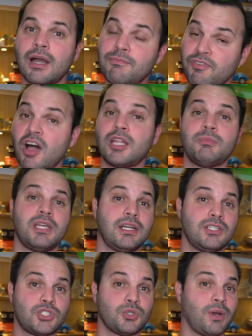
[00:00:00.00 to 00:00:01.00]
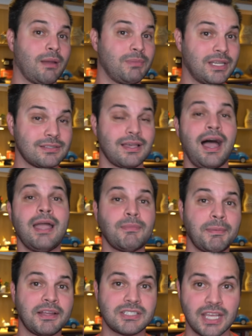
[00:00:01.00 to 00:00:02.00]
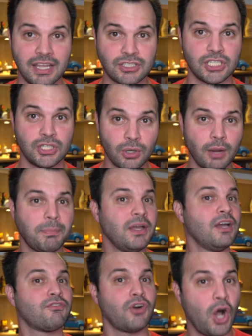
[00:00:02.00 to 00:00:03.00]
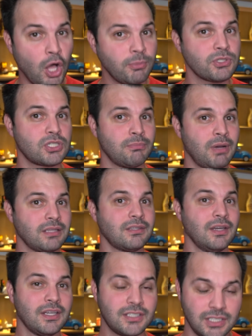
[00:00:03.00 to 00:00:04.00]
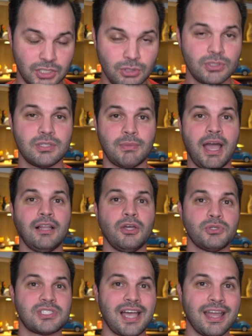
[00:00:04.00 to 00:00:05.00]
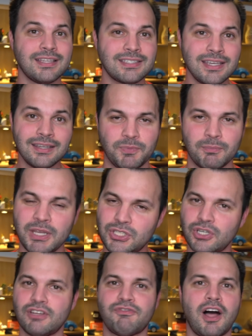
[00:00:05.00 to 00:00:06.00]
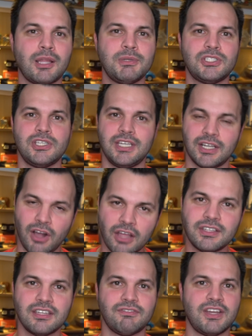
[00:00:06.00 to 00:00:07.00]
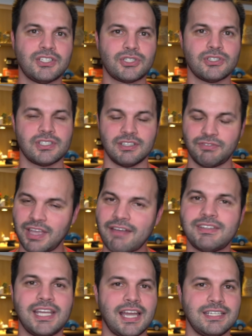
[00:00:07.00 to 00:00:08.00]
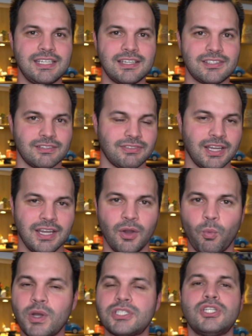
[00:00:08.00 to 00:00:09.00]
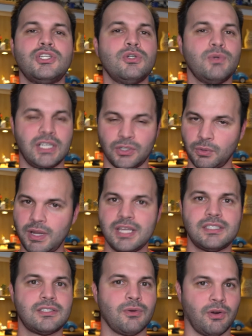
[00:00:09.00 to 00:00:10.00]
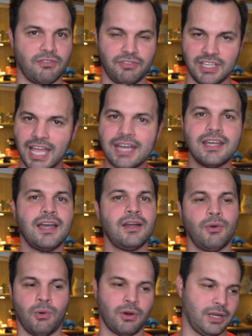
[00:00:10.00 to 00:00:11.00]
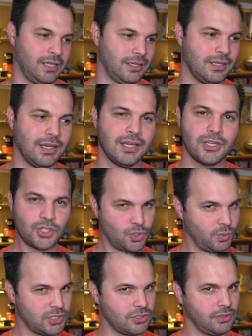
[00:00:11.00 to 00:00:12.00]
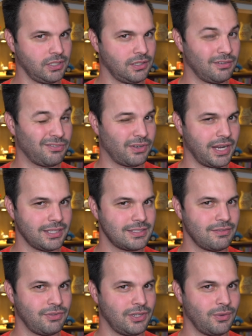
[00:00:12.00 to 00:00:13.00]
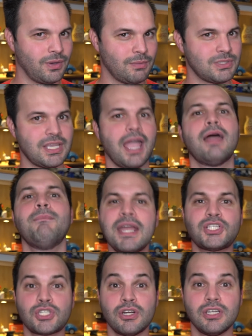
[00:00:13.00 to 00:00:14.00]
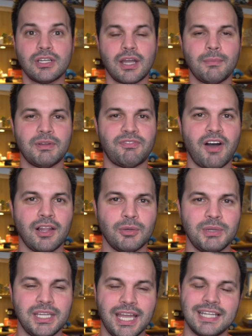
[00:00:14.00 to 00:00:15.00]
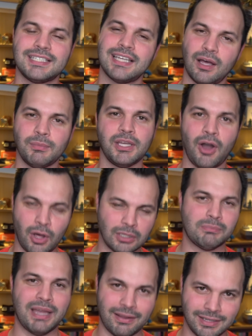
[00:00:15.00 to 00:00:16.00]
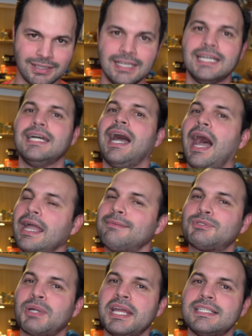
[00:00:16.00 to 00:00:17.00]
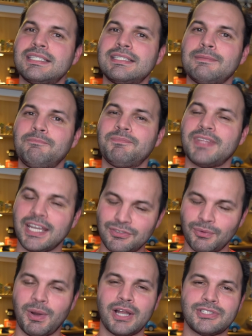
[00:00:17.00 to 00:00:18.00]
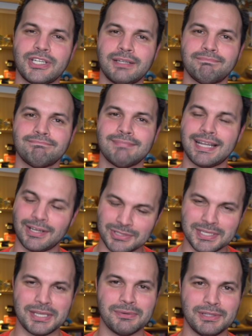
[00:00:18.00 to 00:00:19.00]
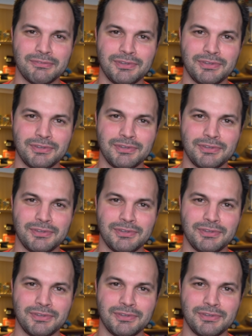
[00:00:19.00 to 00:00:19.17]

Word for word: Come follow me on Instagram because I'm about to head to Europe for almost a month to do some Hello Sciencing. Make sure you follow me so you get all the adventures. And if you have any ideas of what to do in Greece or Vienna or in Switzerland and France, if you know what I'm saying, make sure you come and follow me and tell me all about it. I am Trace. Thanks for watching, and I'll see you in